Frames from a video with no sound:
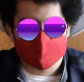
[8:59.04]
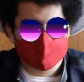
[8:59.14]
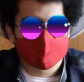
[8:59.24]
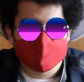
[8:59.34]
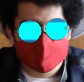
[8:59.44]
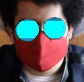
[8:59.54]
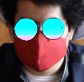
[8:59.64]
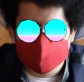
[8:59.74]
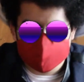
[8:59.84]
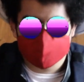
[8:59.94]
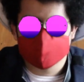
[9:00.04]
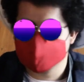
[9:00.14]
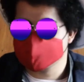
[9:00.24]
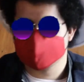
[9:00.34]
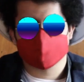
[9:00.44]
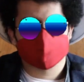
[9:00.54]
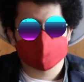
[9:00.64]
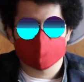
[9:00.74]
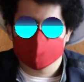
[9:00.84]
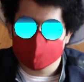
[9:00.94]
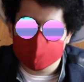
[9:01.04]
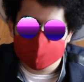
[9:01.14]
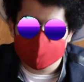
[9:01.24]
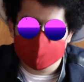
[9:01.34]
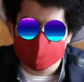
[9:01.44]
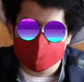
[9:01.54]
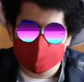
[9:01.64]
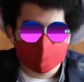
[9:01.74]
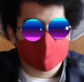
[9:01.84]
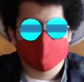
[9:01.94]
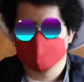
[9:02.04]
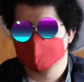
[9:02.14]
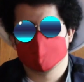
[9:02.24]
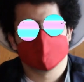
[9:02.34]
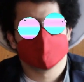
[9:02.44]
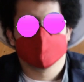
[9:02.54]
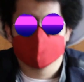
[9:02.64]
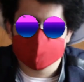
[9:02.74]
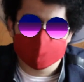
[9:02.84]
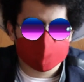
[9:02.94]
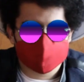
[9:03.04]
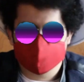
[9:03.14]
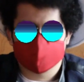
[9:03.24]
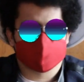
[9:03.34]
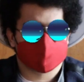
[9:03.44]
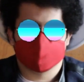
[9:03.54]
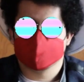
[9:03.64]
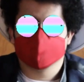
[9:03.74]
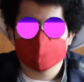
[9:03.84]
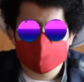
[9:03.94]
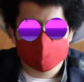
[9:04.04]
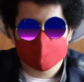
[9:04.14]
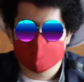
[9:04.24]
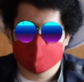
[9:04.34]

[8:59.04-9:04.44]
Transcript: you have D.I.D., then what's stopping you? Surely you want a paper confirming your diagnosis so